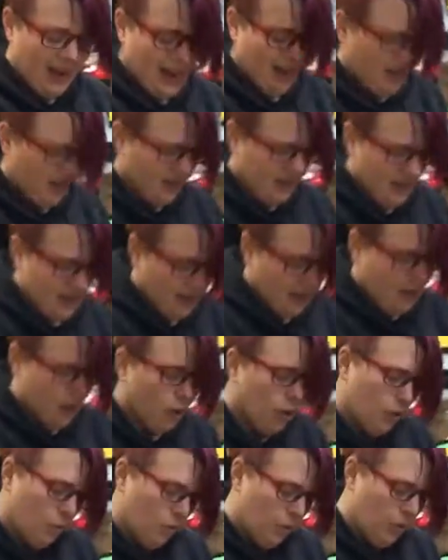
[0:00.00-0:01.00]
Yeah, it's
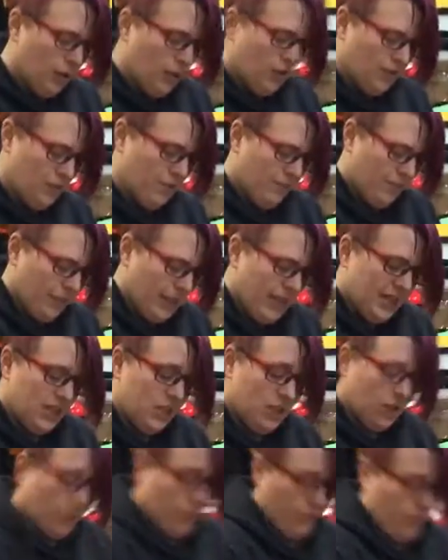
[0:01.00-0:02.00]
you're going to put it
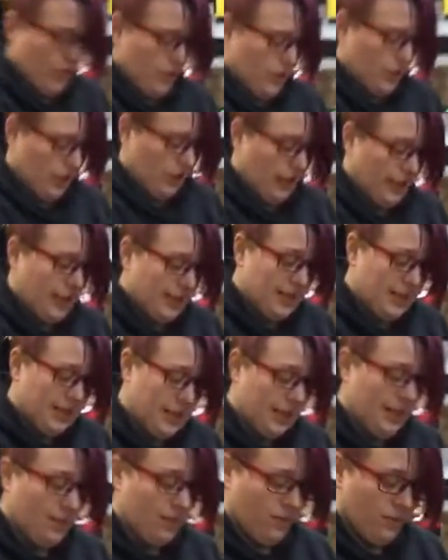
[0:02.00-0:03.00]
into your fridge and let it
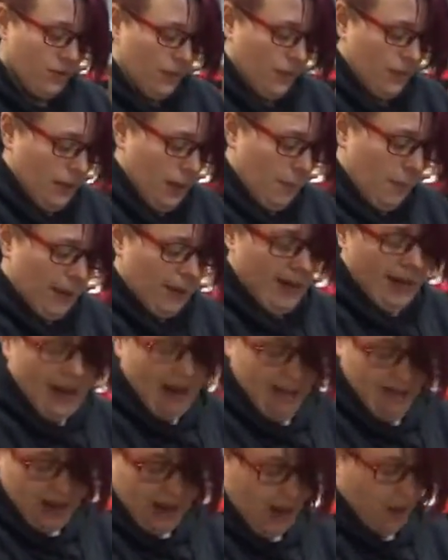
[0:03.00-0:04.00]
set for about a
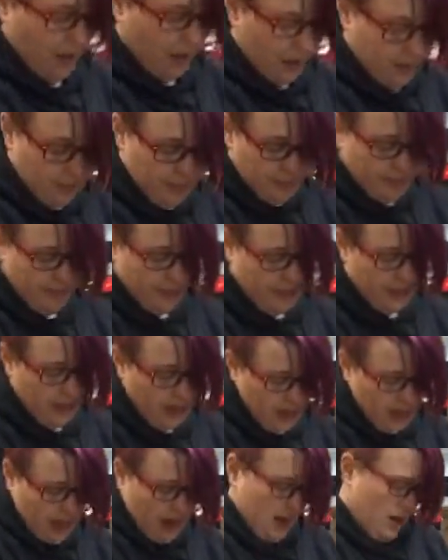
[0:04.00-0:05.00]
half an hour.
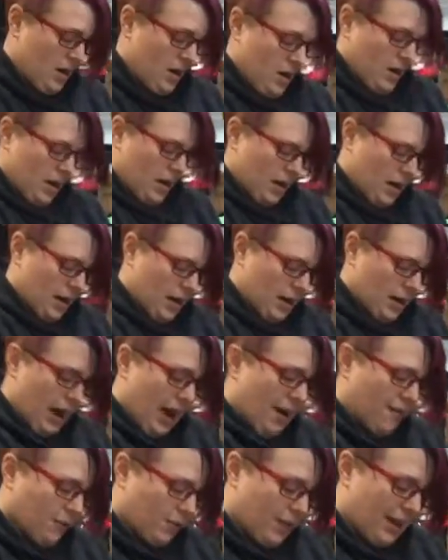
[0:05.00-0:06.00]

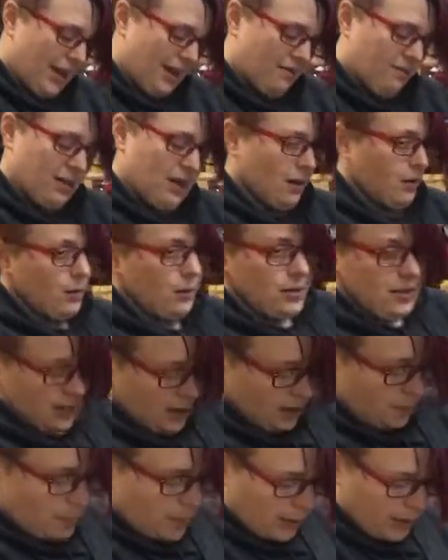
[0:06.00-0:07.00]
After the half an hour is
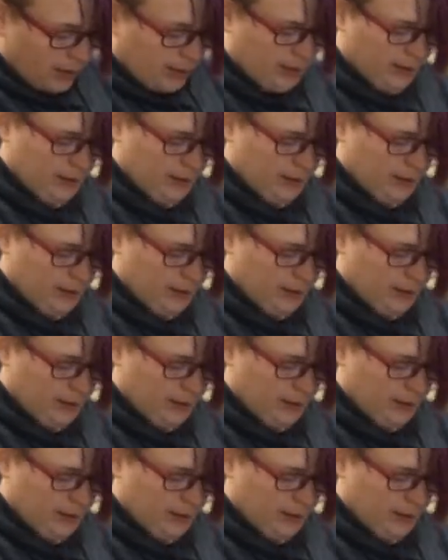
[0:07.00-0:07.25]
up,